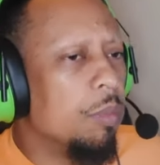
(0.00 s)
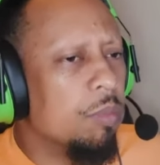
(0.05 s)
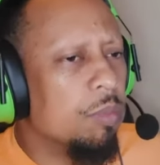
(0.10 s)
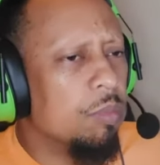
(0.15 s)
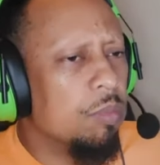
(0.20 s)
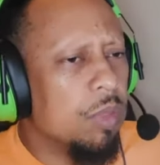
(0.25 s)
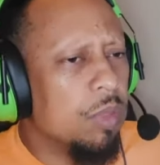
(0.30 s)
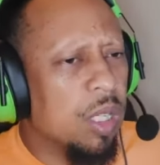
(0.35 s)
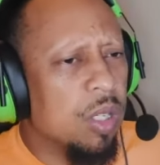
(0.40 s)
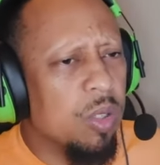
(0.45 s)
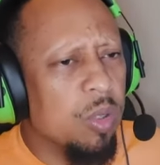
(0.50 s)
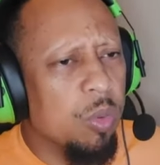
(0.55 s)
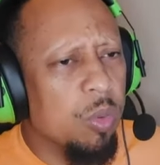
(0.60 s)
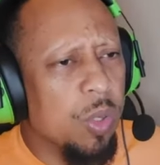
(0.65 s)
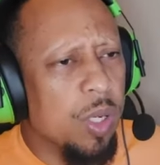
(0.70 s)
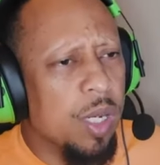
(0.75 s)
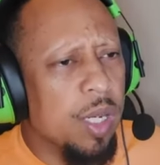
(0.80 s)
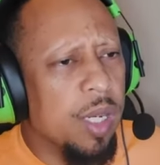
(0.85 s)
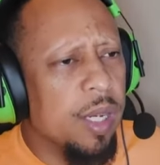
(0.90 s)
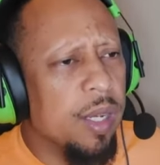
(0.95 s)
I don't know
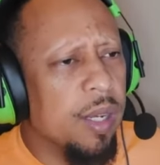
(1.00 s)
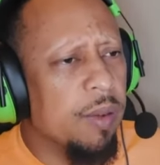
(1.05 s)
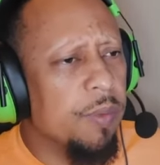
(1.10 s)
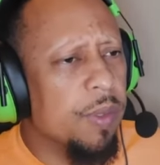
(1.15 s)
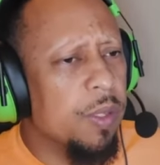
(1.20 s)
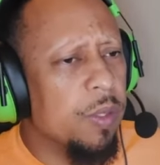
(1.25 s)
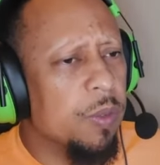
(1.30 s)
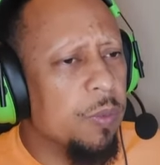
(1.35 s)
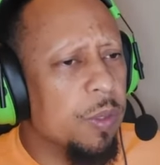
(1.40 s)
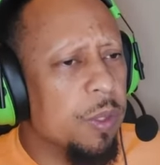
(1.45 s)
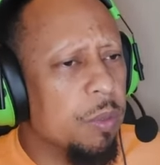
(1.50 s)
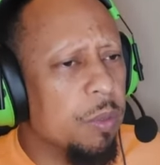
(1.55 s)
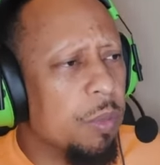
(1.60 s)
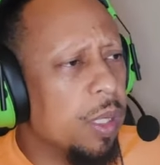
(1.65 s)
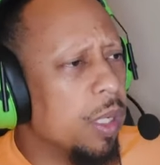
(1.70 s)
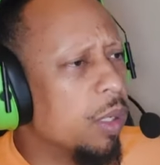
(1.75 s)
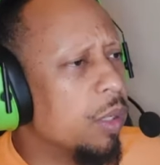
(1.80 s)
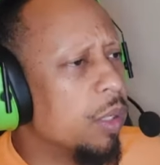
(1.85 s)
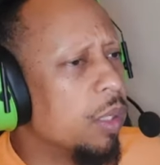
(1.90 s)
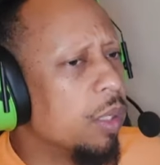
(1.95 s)
why I have this fib
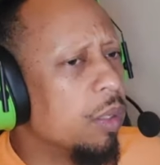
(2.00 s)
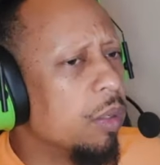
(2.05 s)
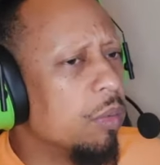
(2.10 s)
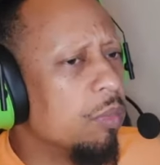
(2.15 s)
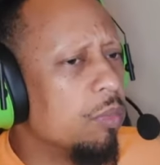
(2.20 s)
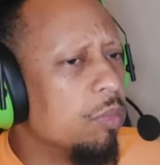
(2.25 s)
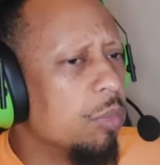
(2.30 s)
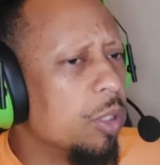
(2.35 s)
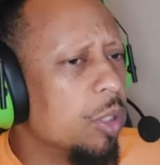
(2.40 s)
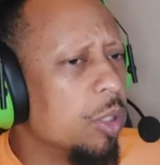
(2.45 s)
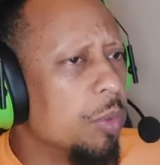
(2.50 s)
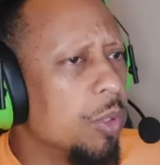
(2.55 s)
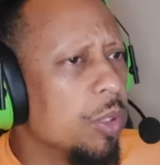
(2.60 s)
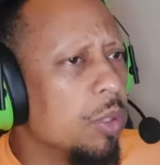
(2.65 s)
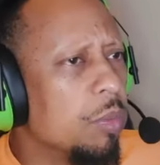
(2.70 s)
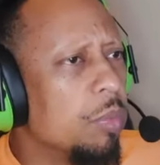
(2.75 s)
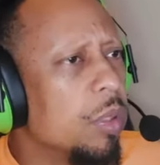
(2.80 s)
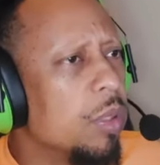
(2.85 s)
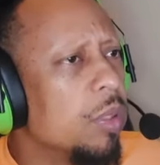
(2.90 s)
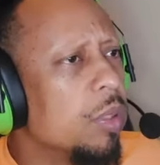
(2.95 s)
down here. This must
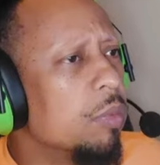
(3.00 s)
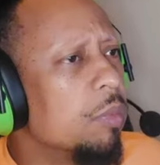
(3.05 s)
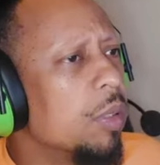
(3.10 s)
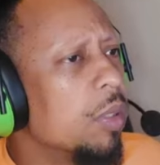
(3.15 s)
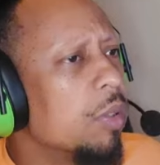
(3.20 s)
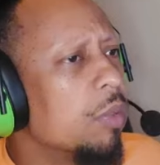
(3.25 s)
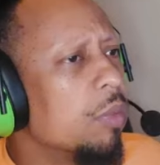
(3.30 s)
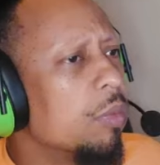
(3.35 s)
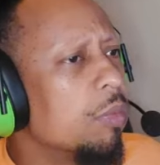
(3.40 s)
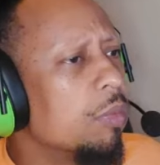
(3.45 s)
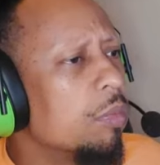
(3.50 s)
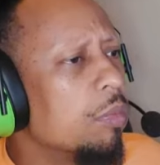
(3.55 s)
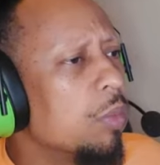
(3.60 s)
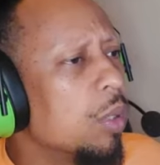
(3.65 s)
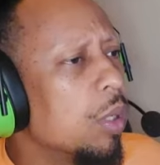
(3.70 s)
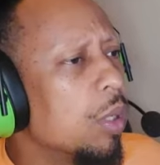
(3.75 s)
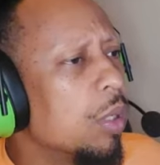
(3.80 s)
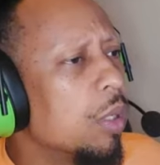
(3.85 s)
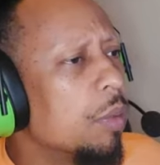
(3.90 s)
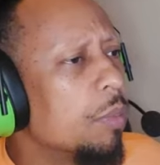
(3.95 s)
have been some other
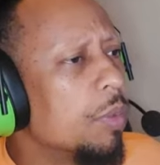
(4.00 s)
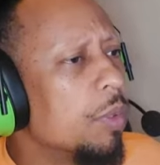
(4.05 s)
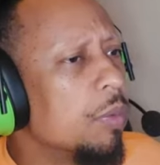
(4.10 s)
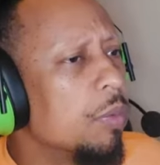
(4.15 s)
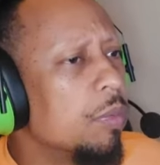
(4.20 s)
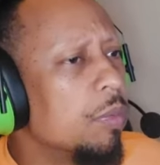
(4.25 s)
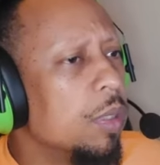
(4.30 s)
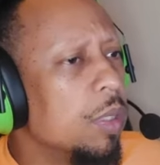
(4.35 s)
markups.